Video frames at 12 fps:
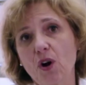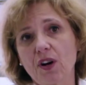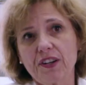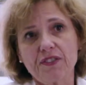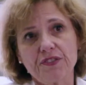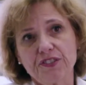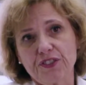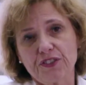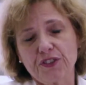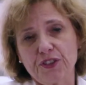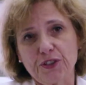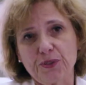Heart
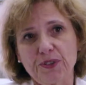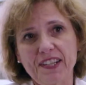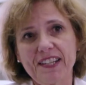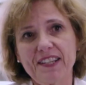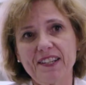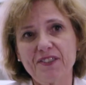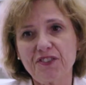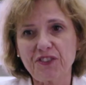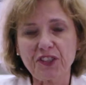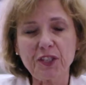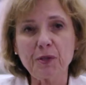Institute is